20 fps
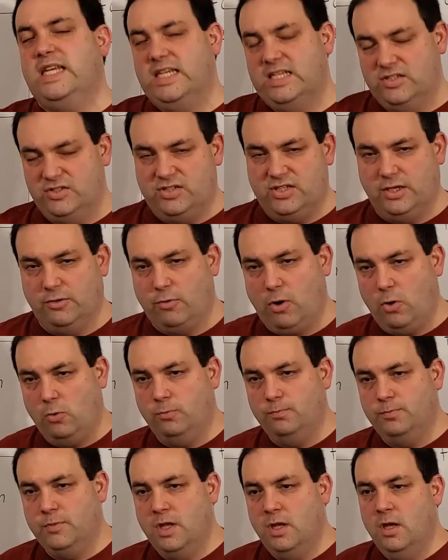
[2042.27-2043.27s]
is
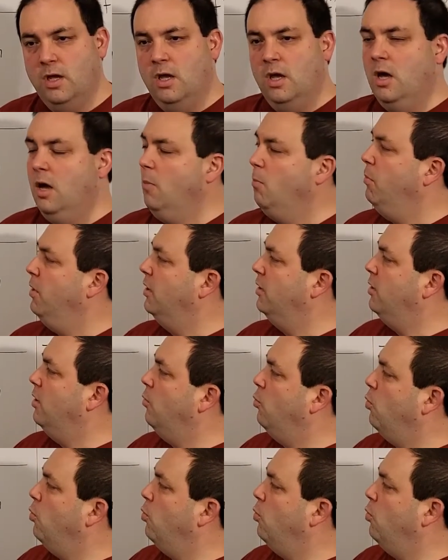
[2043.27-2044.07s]
0, but